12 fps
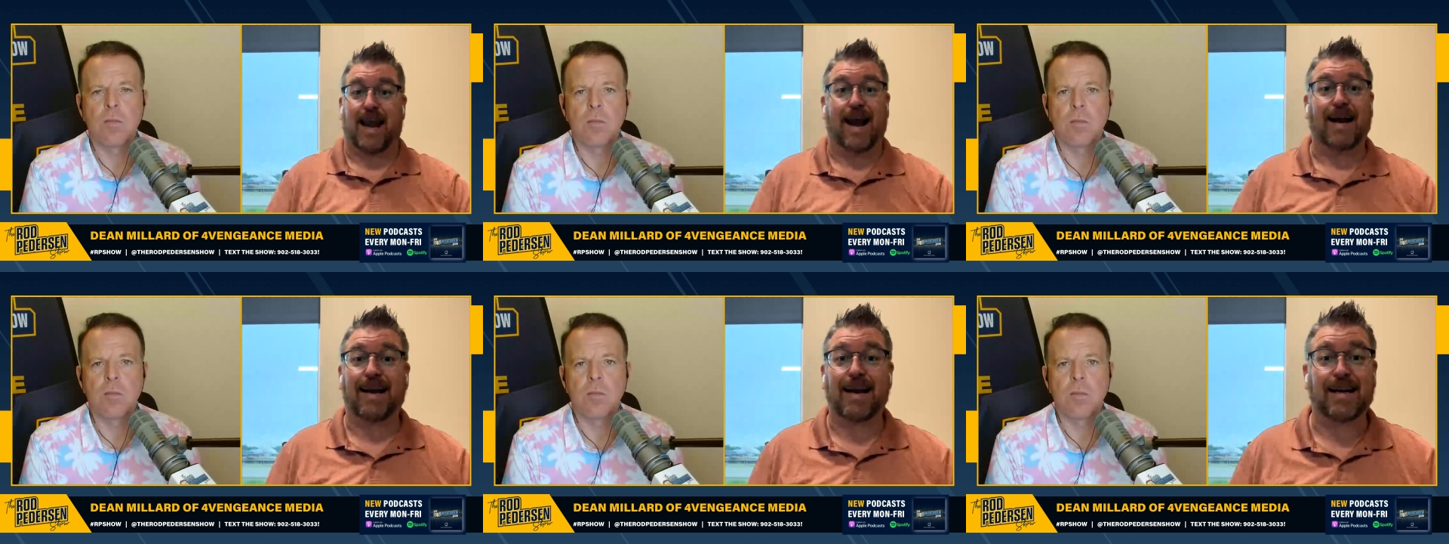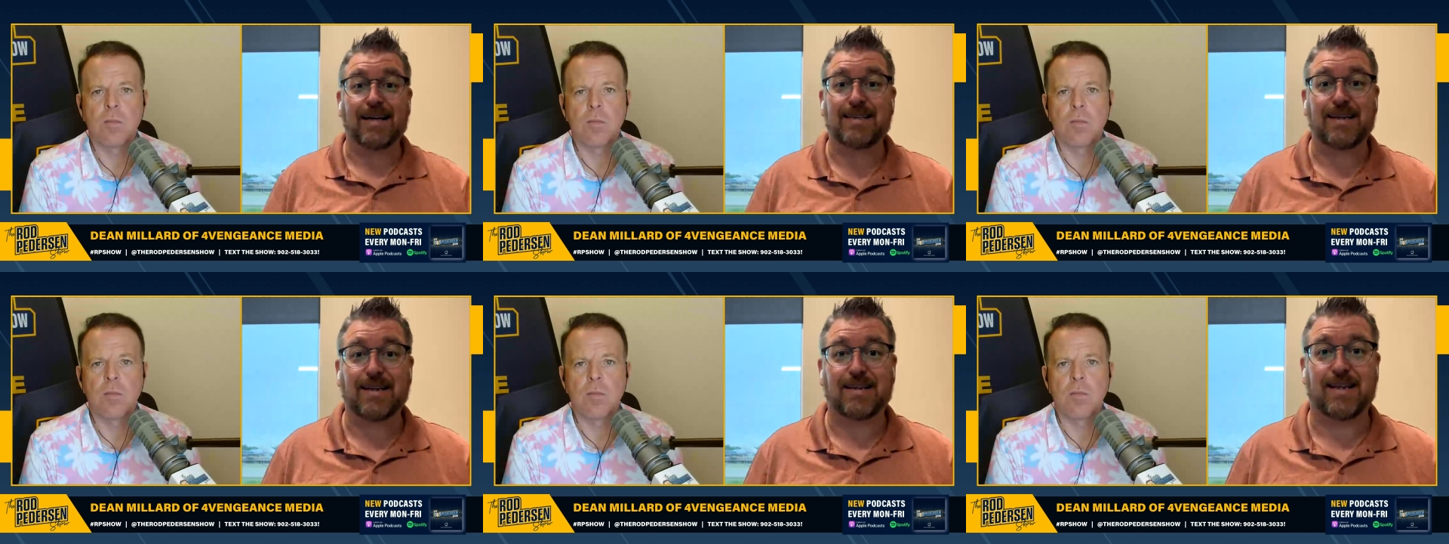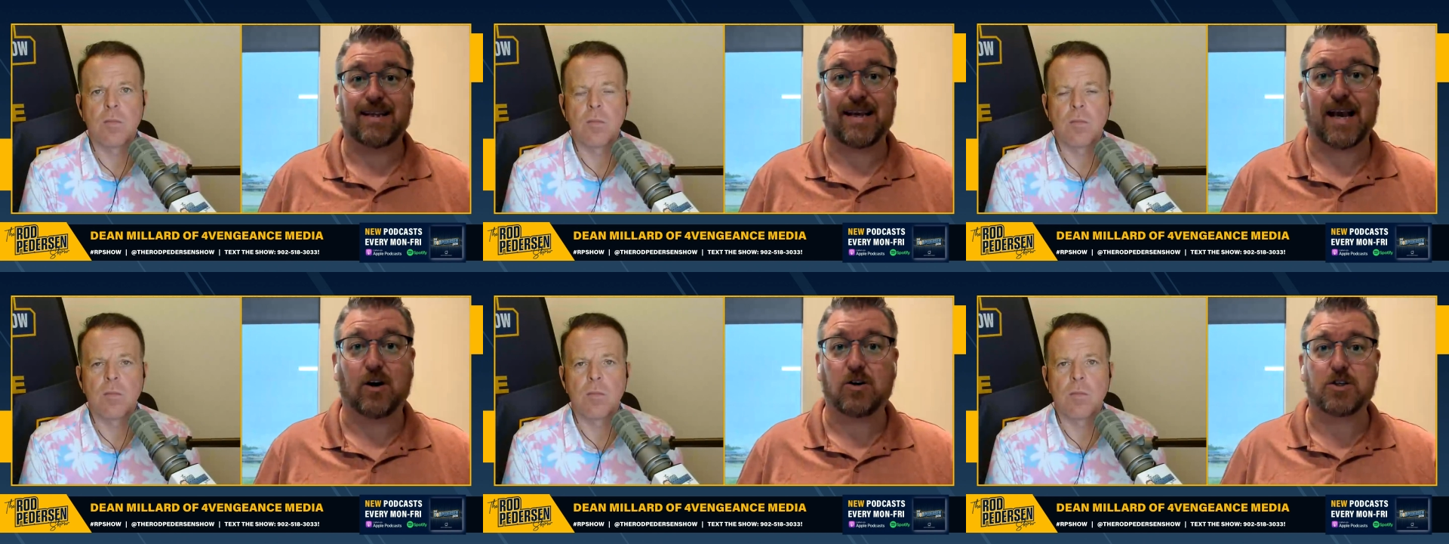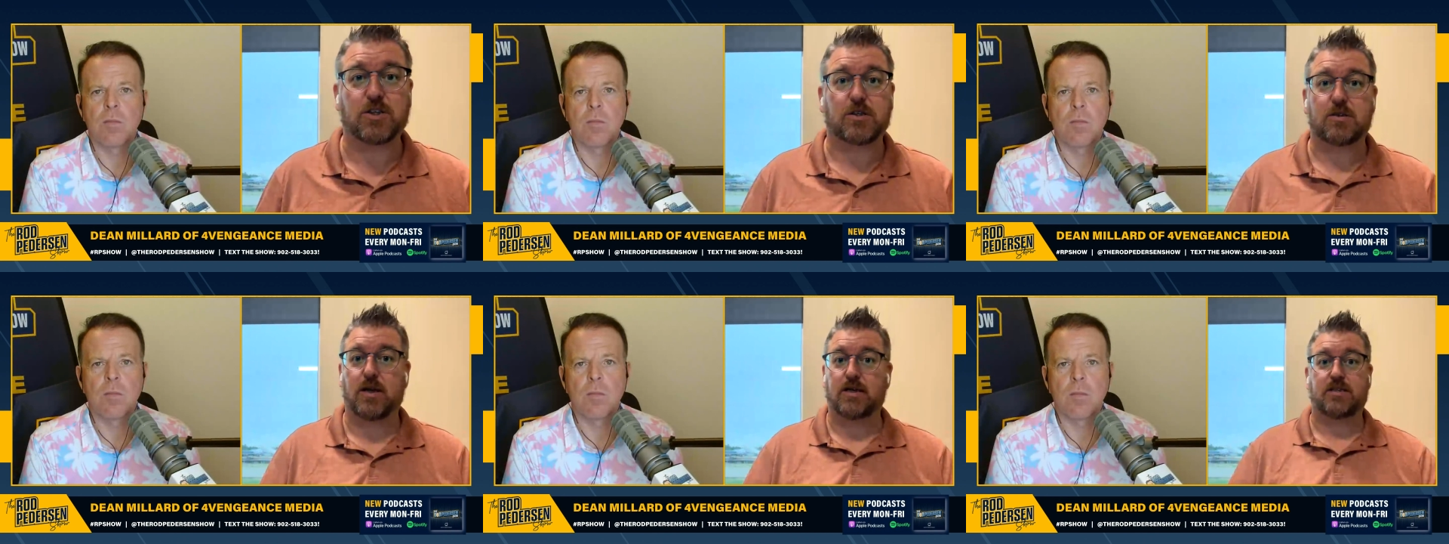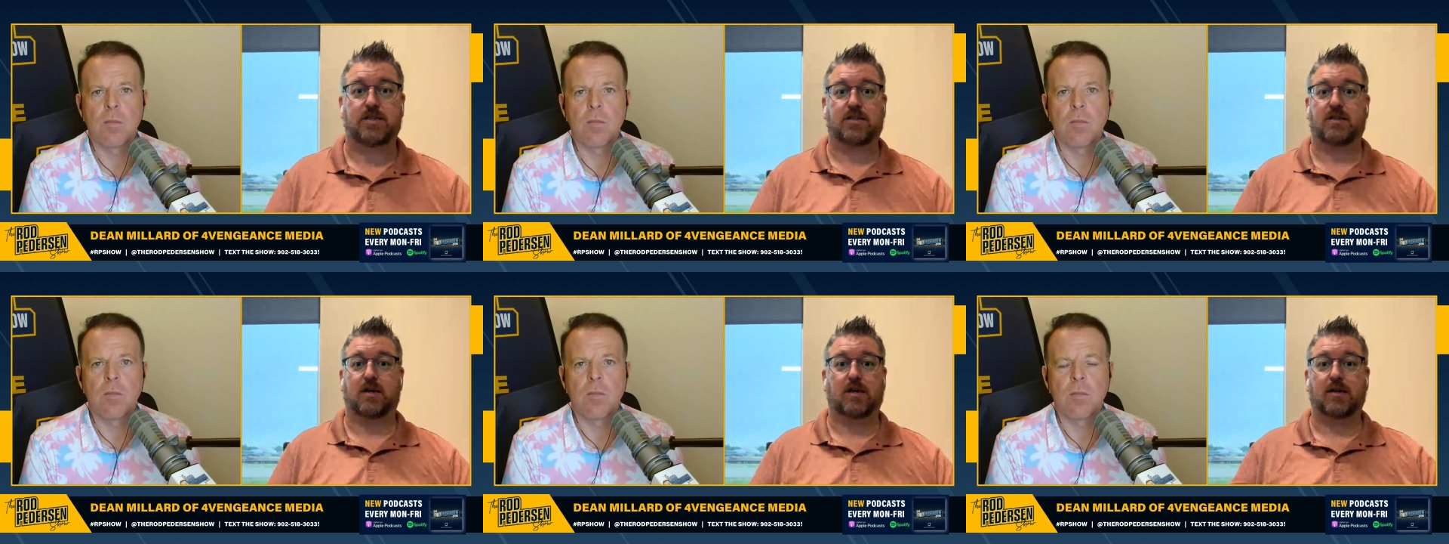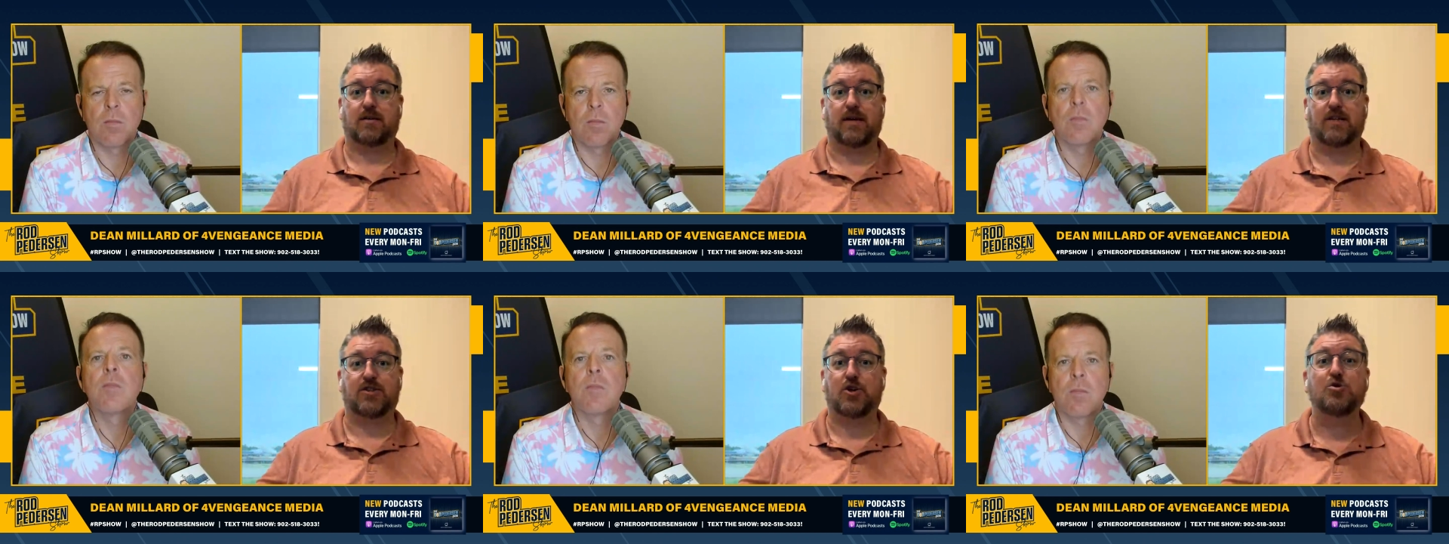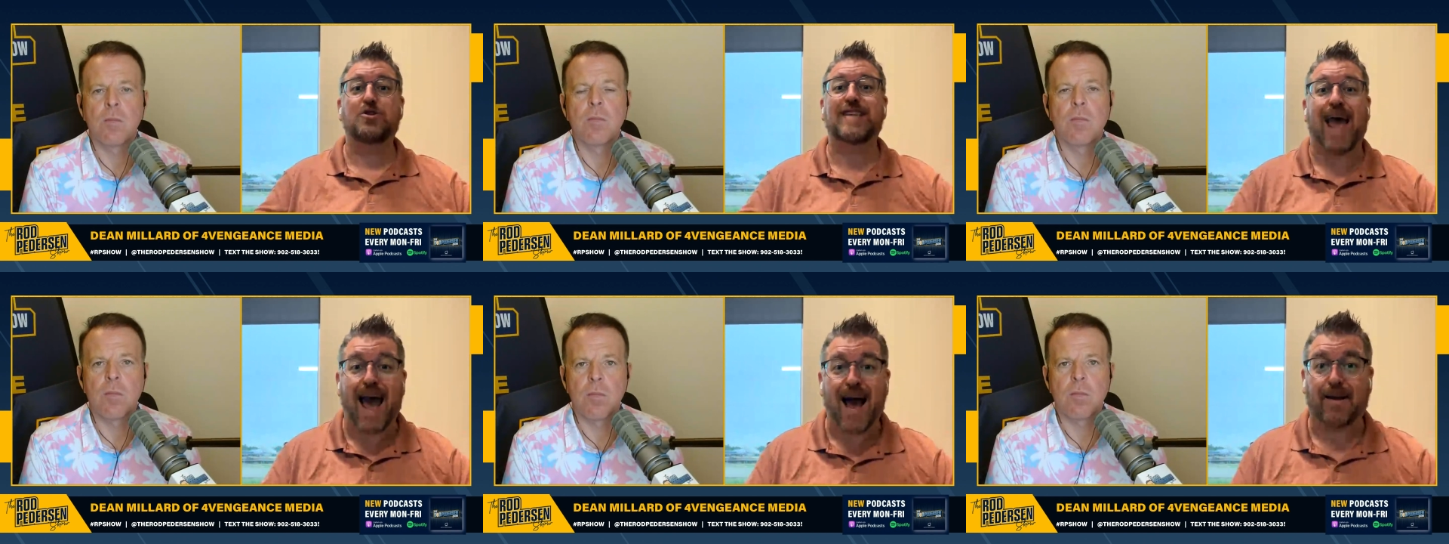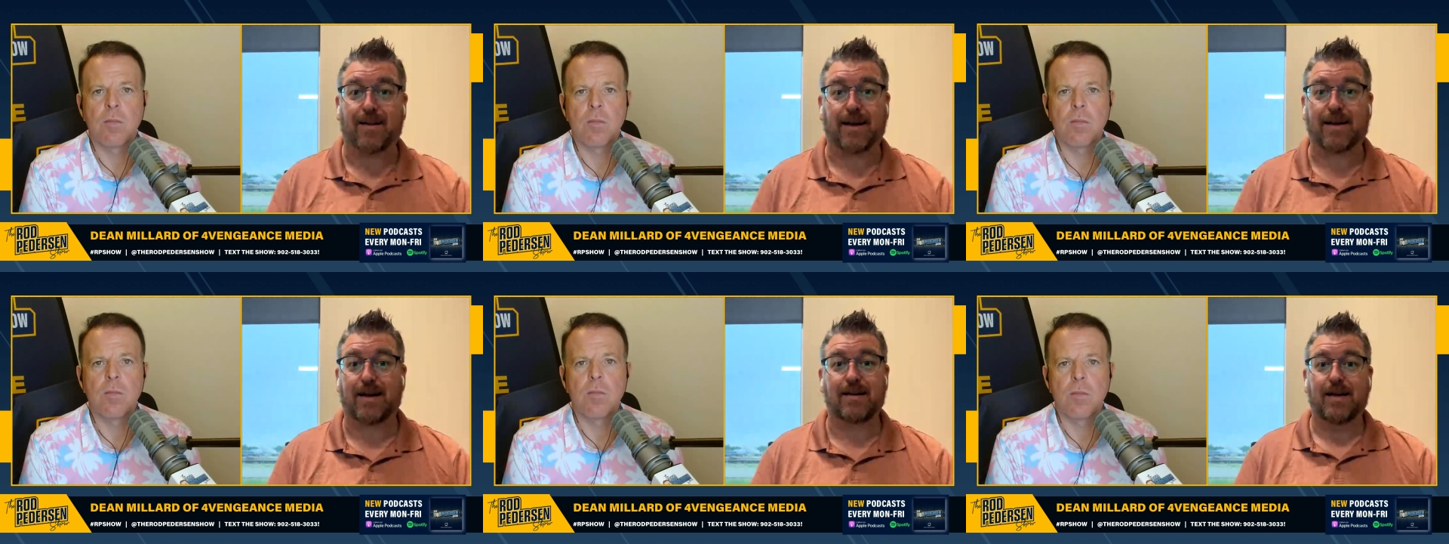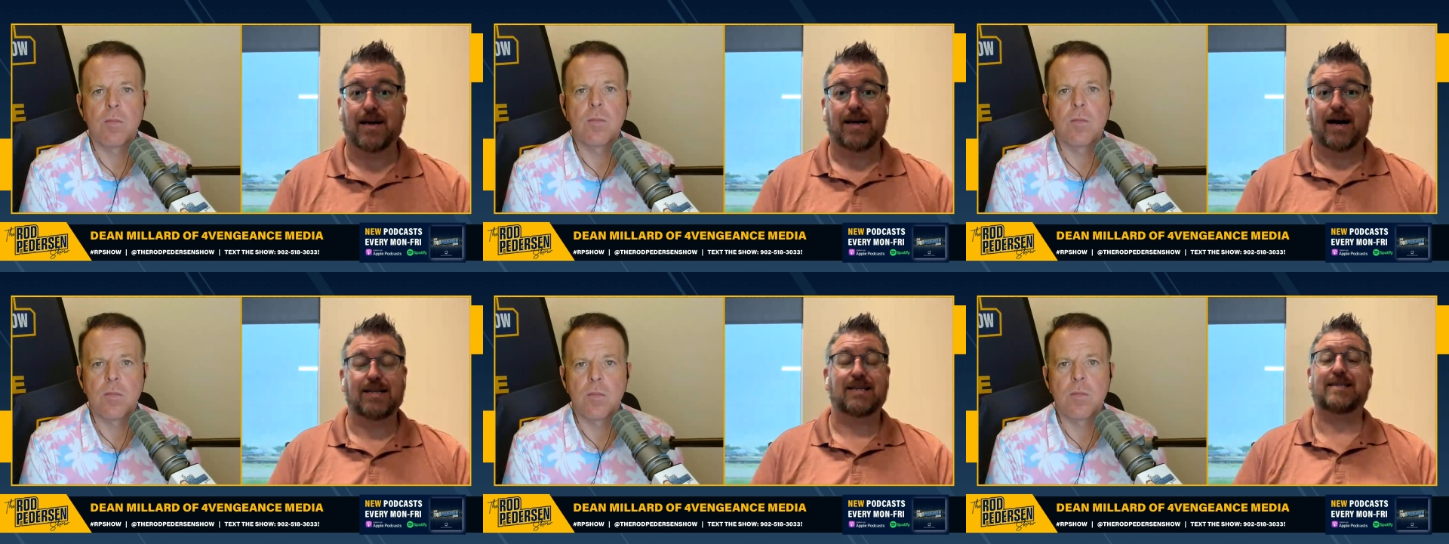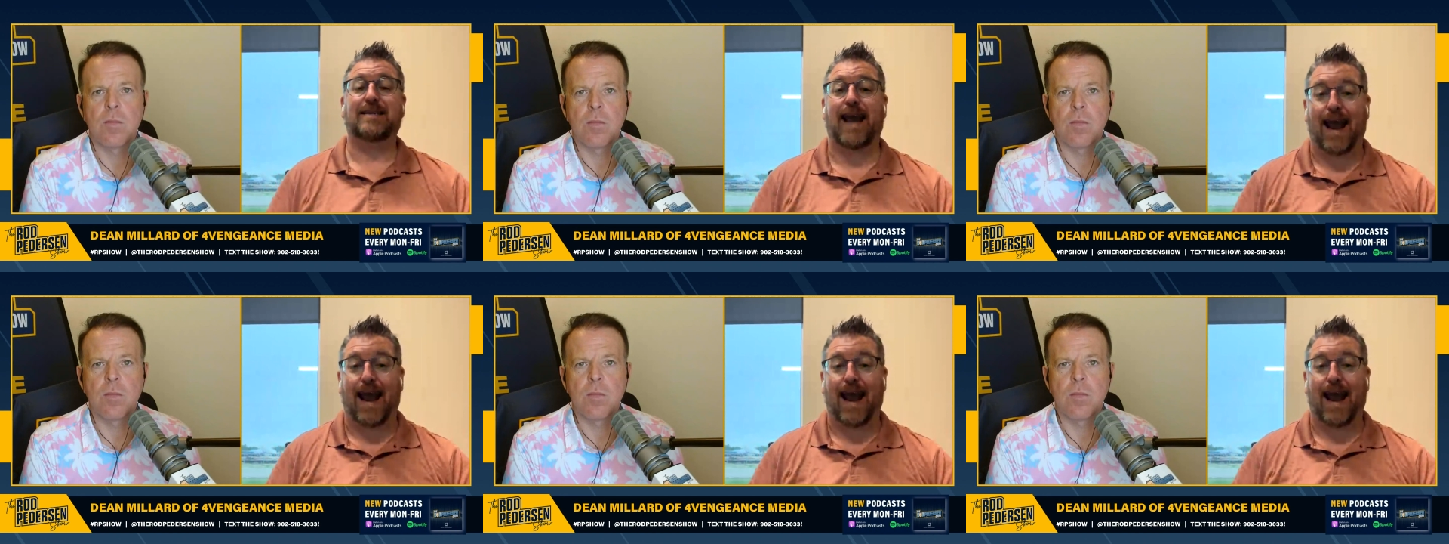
Speaker 1: can't get into the Elks. It's too sad. Like, I just